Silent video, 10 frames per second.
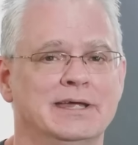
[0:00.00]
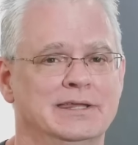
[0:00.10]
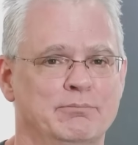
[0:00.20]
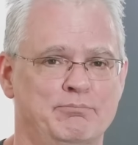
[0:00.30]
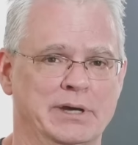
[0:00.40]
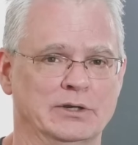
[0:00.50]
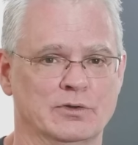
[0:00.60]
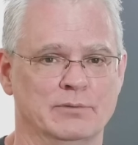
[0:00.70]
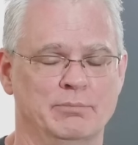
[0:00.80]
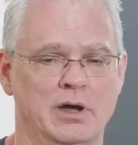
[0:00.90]
the
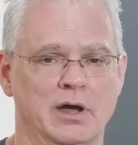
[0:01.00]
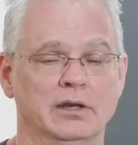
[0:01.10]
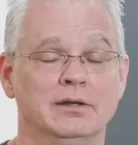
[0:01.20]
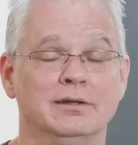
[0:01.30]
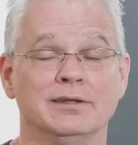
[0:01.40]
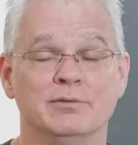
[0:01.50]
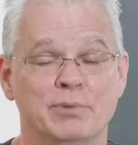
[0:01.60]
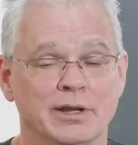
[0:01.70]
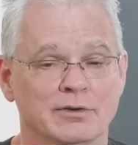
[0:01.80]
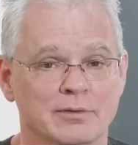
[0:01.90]
better the bond. The
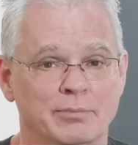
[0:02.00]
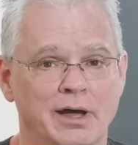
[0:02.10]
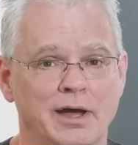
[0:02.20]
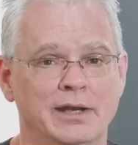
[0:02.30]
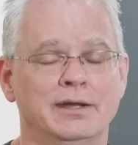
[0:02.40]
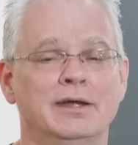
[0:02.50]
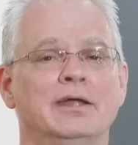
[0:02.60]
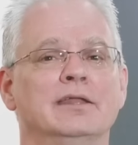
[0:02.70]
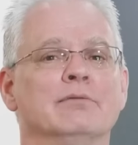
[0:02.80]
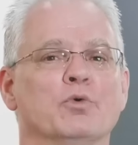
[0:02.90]
better the bond,
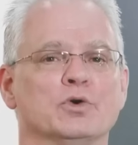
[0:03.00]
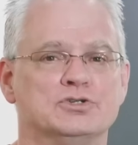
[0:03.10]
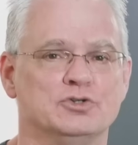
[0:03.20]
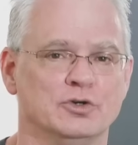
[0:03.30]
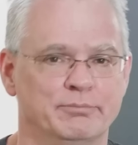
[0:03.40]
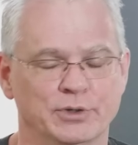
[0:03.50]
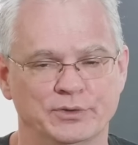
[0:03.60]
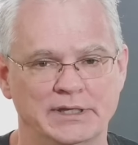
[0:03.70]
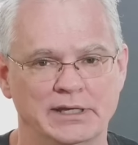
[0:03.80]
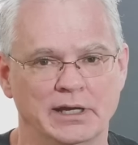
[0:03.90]
the more
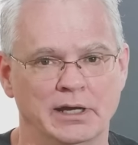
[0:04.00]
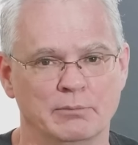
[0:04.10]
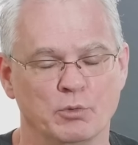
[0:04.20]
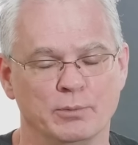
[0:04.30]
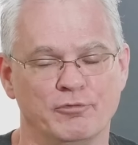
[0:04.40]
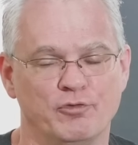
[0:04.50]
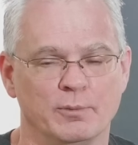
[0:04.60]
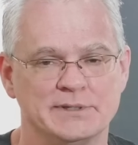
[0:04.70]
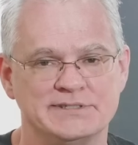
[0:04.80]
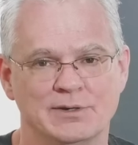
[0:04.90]
durability, more
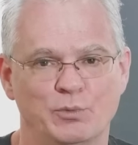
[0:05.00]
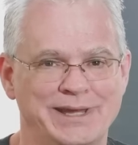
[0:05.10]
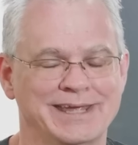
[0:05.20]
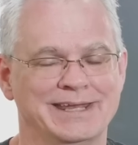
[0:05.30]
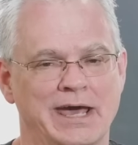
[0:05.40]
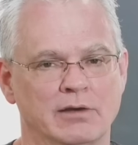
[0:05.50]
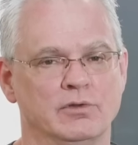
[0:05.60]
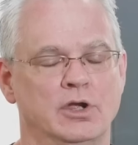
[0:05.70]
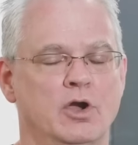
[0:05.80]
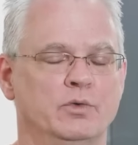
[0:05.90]
performance that we get out
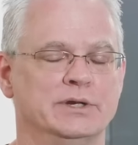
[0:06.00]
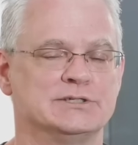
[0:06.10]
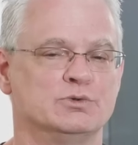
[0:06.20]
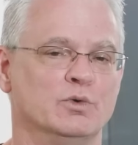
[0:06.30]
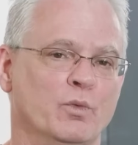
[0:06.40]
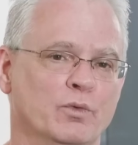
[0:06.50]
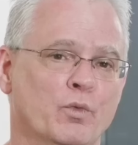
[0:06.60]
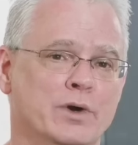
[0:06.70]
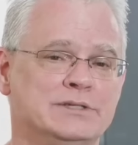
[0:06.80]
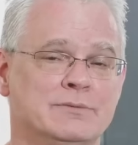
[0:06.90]
of the coating. So we
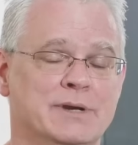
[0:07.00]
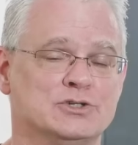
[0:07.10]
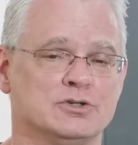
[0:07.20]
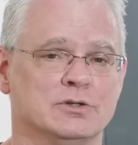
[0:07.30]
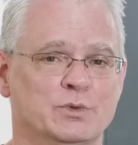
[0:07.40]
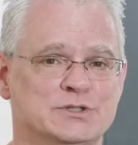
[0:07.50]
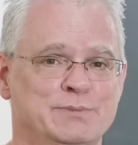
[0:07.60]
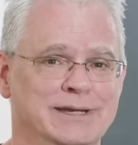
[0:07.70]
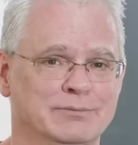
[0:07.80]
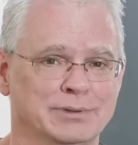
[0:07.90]
want to make sure that we
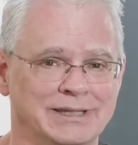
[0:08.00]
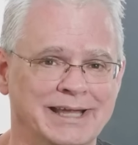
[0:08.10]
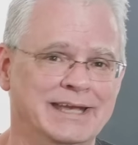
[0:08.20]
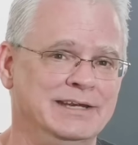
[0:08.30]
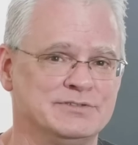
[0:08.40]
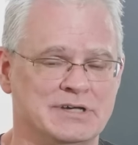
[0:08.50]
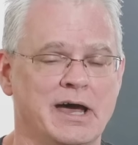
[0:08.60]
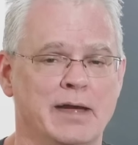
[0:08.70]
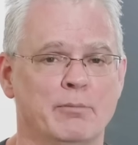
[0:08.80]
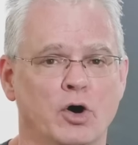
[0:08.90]
spend plenty of
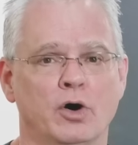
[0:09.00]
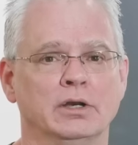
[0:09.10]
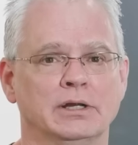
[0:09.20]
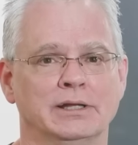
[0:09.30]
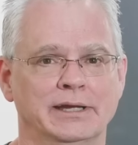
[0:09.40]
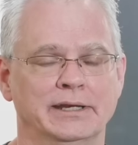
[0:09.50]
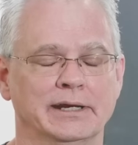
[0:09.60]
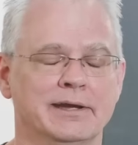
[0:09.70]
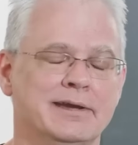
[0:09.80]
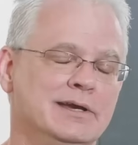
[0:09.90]
time on cleaning.